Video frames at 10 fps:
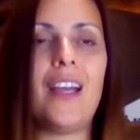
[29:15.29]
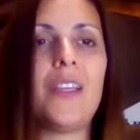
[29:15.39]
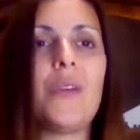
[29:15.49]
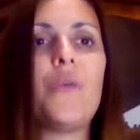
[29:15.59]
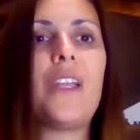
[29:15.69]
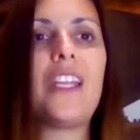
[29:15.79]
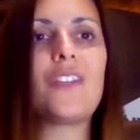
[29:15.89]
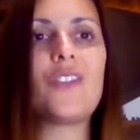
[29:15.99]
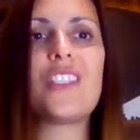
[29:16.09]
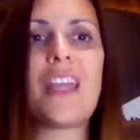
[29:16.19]
Are you
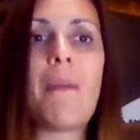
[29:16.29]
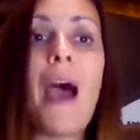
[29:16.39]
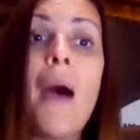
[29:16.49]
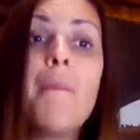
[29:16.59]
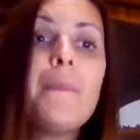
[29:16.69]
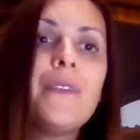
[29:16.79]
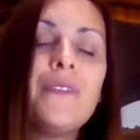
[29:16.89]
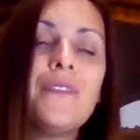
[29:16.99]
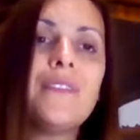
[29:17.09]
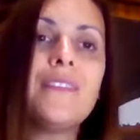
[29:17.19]
willing to step up?
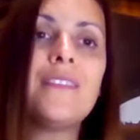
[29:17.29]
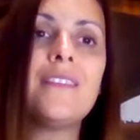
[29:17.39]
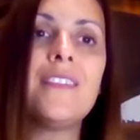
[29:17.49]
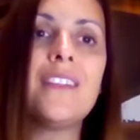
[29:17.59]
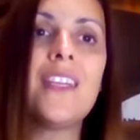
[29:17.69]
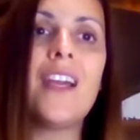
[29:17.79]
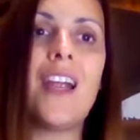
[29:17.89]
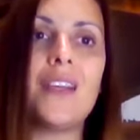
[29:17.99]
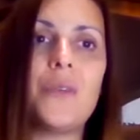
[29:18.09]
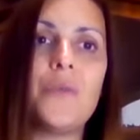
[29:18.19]

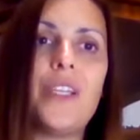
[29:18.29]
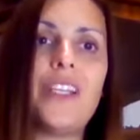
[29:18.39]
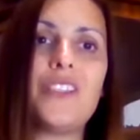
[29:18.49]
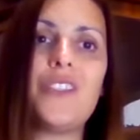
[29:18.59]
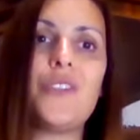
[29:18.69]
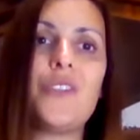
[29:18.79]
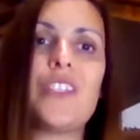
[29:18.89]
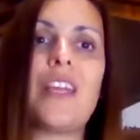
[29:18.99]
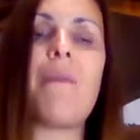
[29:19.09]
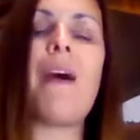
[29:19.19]
Are you willing to
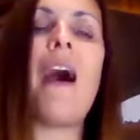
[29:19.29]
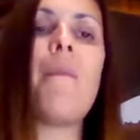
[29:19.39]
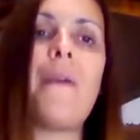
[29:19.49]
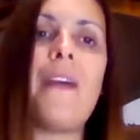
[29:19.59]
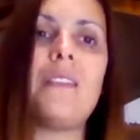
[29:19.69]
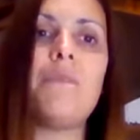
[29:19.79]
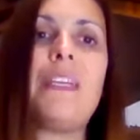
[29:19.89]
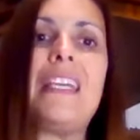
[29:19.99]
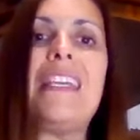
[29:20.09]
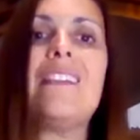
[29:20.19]
step up and
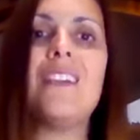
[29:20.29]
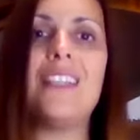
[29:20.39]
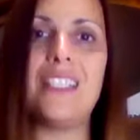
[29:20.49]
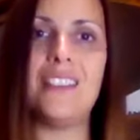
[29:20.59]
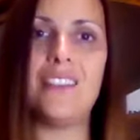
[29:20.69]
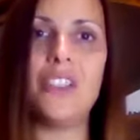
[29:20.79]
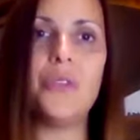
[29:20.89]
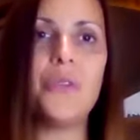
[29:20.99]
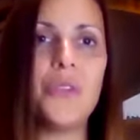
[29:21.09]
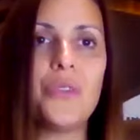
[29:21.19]
be the leader
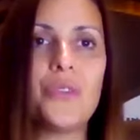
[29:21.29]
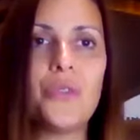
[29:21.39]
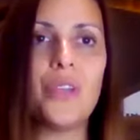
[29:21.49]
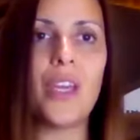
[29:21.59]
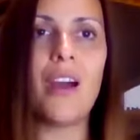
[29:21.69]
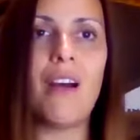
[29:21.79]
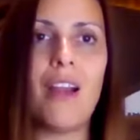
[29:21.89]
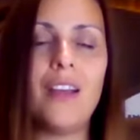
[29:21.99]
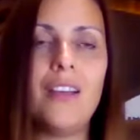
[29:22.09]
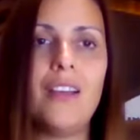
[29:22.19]
who you truly
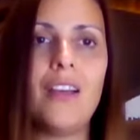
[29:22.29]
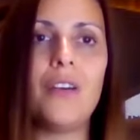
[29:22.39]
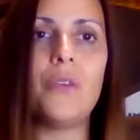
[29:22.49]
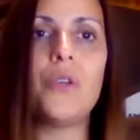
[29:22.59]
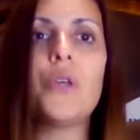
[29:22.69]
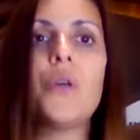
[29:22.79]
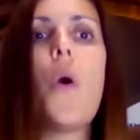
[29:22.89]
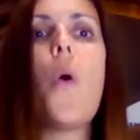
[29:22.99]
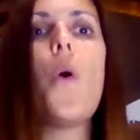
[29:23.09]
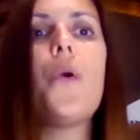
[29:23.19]
are, who you
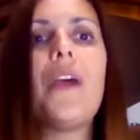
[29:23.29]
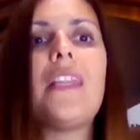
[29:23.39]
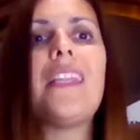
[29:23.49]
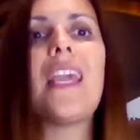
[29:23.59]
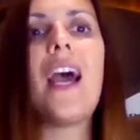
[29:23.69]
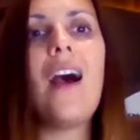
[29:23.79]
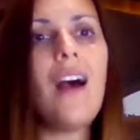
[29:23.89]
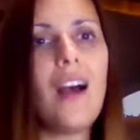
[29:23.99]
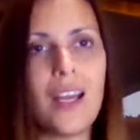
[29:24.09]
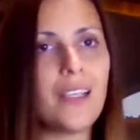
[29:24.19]
already
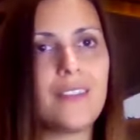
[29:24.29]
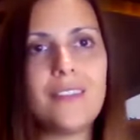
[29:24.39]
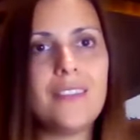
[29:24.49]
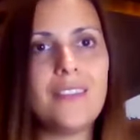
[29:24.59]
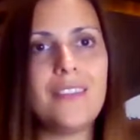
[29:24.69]
are?